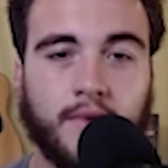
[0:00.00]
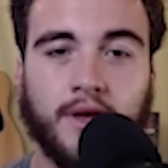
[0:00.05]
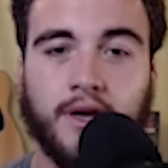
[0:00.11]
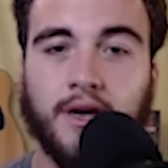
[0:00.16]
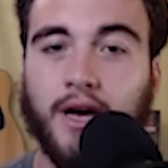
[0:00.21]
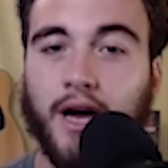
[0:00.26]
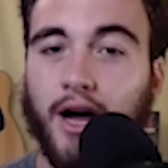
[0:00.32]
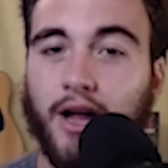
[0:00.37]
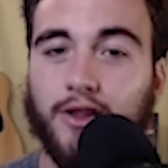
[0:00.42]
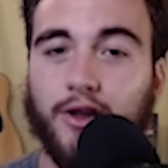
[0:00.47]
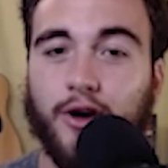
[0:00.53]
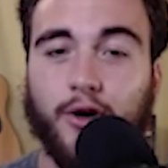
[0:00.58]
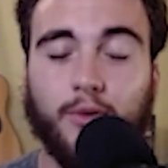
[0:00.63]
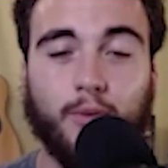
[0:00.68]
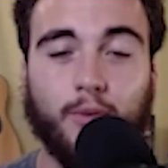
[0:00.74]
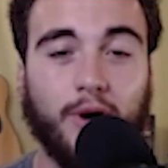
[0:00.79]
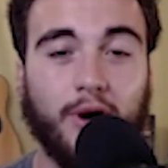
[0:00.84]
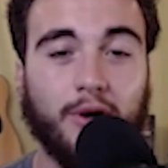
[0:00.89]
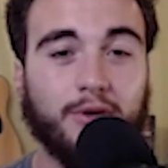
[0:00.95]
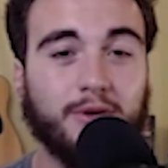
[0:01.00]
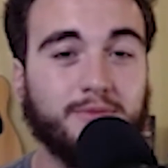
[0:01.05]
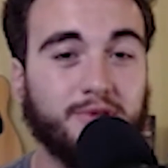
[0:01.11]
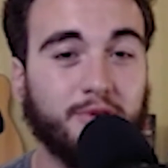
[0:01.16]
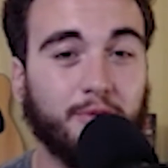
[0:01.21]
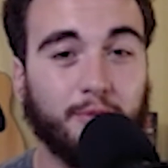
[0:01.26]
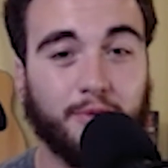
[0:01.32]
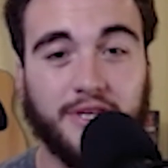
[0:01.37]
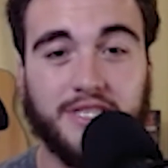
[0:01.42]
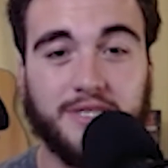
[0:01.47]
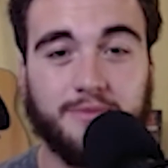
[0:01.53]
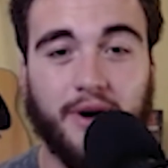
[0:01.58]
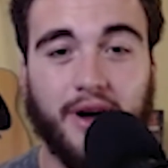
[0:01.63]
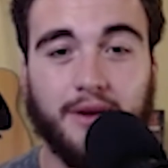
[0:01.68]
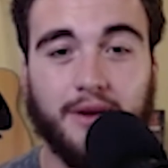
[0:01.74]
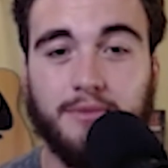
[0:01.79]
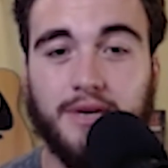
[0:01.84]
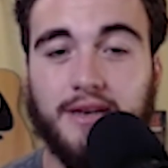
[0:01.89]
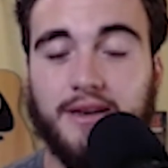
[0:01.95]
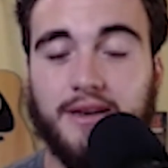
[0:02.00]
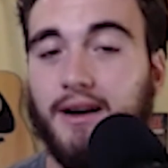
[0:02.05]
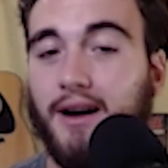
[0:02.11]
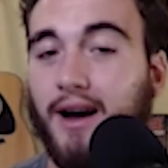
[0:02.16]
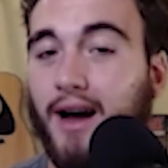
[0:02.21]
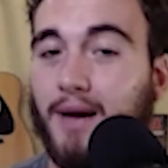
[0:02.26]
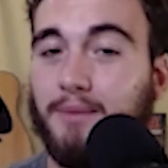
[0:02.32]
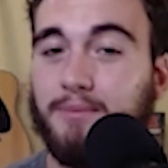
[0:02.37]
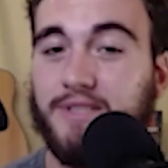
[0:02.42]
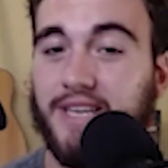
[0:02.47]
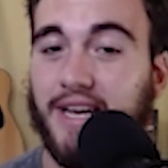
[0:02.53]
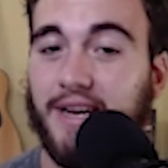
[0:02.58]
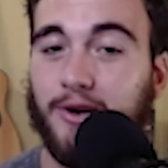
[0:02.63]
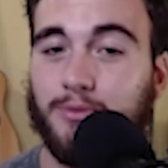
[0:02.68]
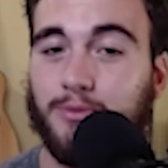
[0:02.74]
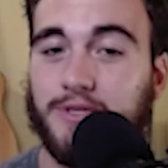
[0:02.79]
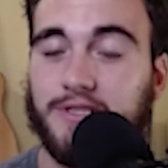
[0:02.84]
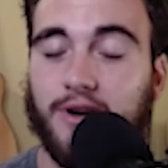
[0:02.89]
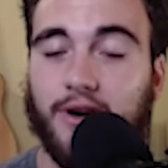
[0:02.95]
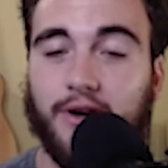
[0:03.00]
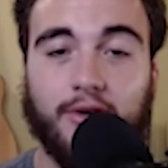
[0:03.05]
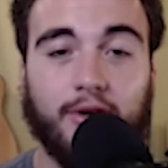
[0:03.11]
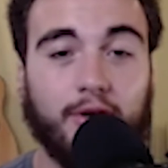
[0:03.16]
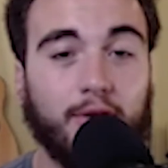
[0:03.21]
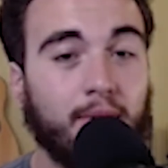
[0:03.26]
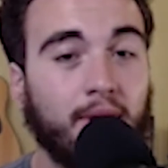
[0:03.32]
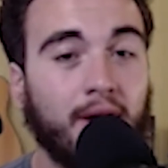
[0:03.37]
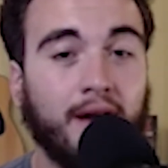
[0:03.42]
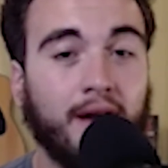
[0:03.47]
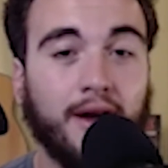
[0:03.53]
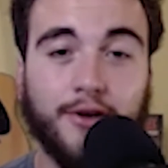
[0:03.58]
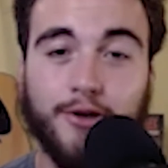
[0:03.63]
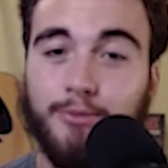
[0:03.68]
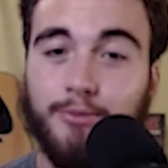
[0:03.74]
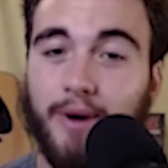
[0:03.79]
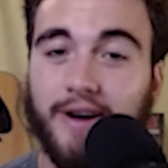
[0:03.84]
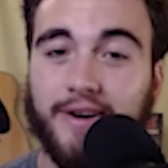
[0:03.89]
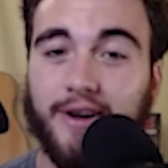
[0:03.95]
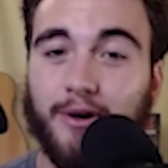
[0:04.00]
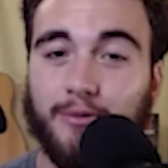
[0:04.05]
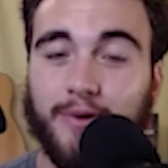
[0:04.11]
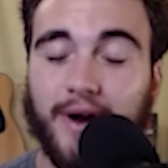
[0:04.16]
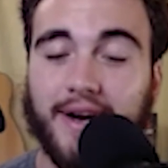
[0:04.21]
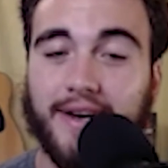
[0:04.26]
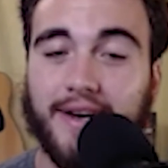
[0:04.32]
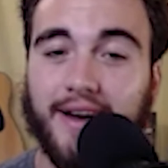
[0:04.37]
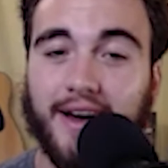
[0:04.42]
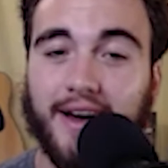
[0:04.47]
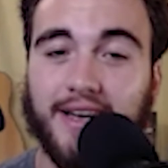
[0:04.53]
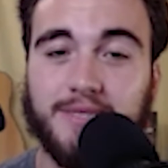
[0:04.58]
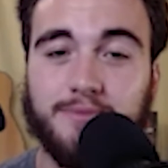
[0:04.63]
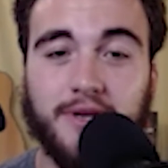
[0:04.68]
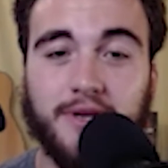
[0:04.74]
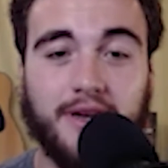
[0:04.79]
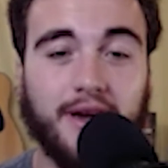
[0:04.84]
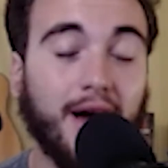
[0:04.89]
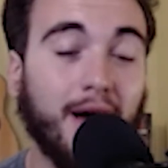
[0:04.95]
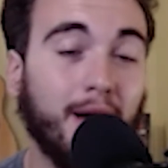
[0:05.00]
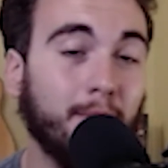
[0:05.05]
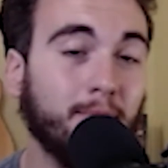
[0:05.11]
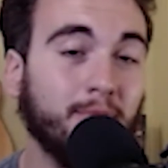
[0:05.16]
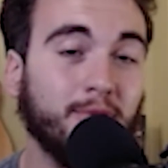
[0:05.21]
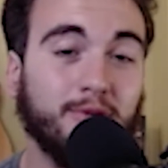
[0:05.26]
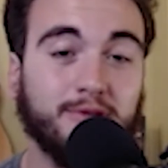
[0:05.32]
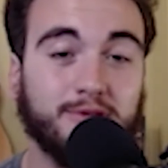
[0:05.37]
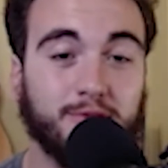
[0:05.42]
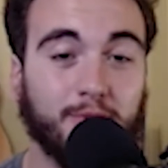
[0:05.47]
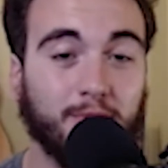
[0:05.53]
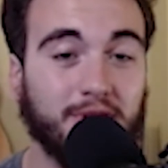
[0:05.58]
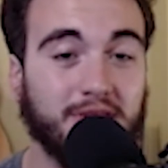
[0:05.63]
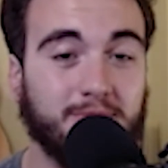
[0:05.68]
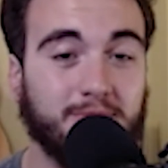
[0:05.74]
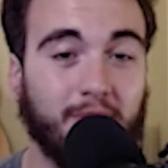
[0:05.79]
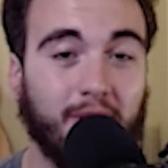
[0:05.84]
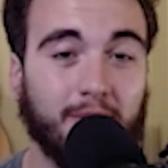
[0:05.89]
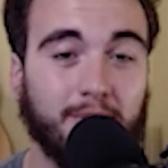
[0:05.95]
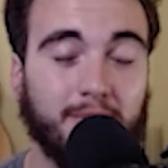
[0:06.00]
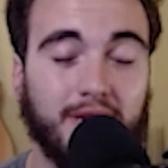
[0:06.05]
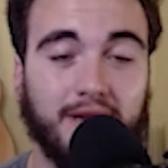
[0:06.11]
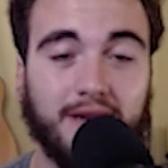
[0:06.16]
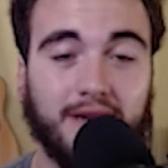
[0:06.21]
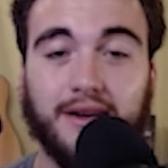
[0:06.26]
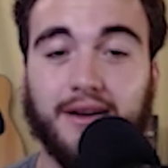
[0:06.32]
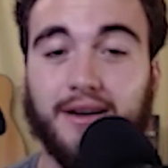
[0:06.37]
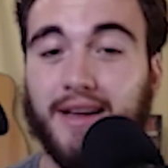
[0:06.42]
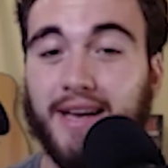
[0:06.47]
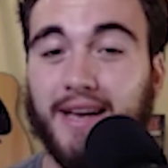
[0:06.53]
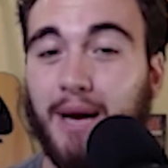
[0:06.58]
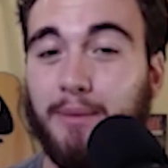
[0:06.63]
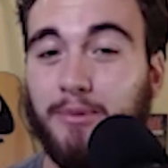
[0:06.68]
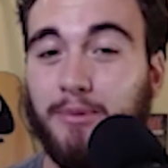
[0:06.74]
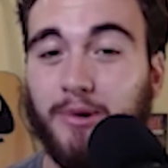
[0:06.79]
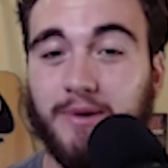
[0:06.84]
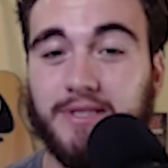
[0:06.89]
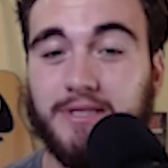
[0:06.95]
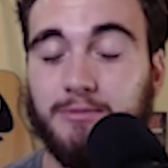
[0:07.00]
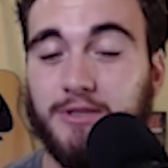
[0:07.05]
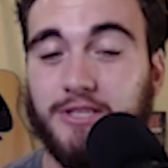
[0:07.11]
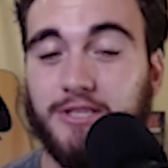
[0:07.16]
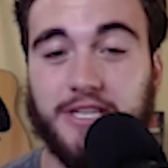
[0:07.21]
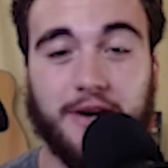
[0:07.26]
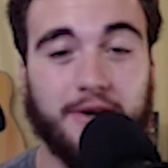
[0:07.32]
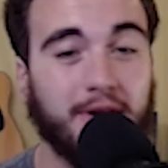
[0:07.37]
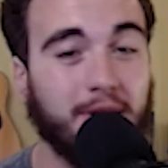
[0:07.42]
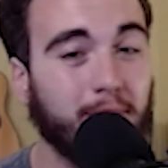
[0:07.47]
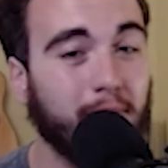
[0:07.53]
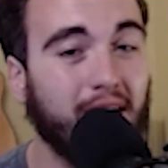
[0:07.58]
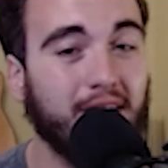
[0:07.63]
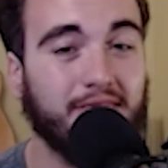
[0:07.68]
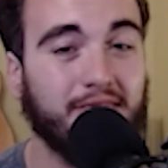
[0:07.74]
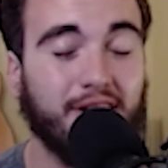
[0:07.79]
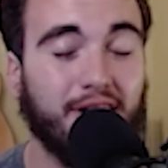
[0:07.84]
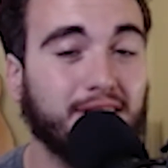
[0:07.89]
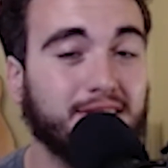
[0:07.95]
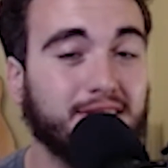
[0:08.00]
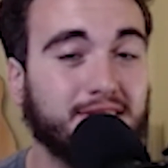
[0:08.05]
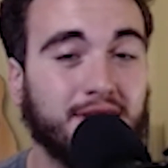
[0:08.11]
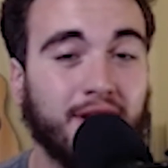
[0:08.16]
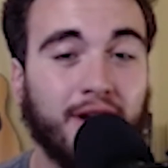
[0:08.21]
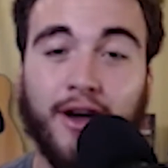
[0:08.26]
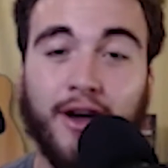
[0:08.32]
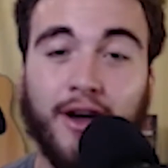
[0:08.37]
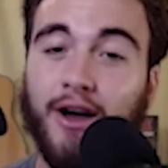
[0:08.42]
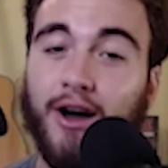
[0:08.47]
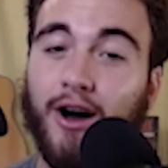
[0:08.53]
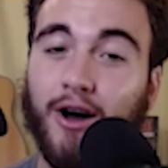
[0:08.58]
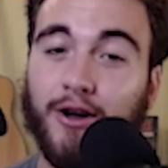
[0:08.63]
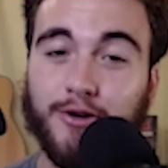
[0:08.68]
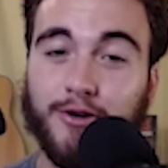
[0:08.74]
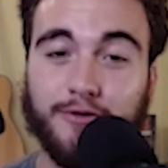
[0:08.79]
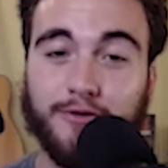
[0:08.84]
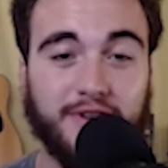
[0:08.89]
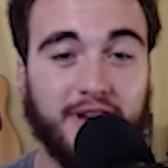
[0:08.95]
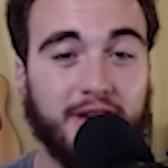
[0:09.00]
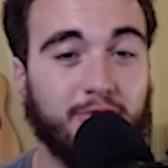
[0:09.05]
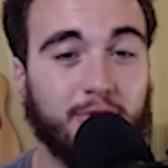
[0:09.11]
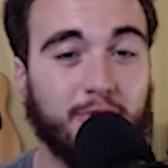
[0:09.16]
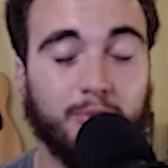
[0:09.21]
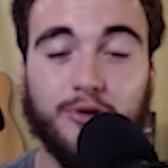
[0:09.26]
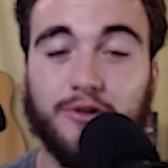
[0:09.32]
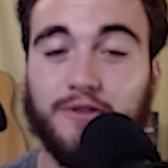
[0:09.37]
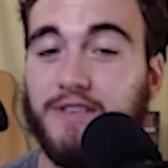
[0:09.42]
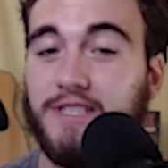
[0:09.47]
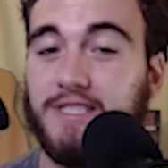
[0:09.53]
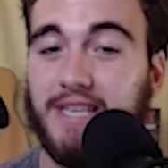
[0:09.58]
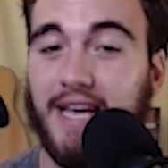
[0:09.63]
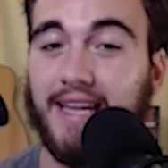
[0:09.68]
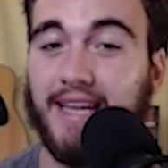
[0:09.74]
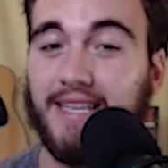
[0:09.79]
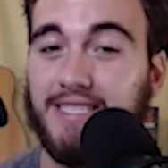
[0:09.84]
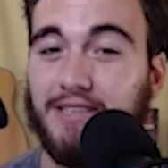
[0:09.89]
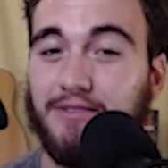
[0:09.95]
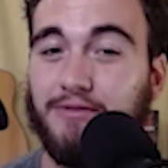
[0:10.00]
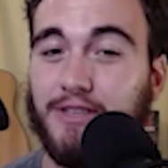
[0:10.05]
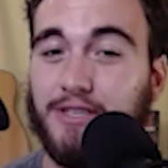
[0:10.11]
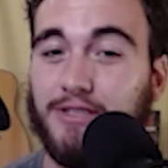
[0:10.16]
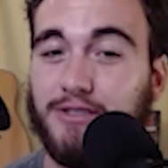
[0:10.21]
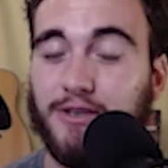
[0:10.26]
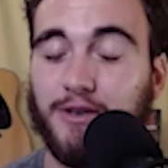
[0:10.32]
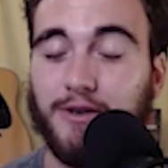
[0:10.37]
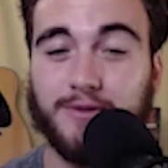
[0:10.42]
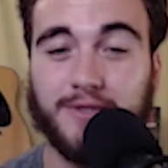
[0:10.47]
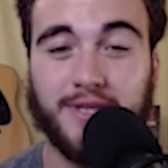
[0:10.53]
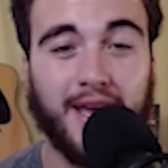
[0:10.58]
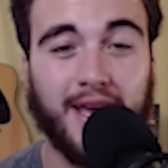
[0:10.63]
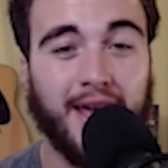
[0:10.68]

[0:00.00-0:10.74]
Hello, welcome to Respawn Media. I'm Diego Pizarro. You might not recognize me. I'm new to Respawn Media, and I'm going to be sharing my thoughts on your favorite movies and TV shows.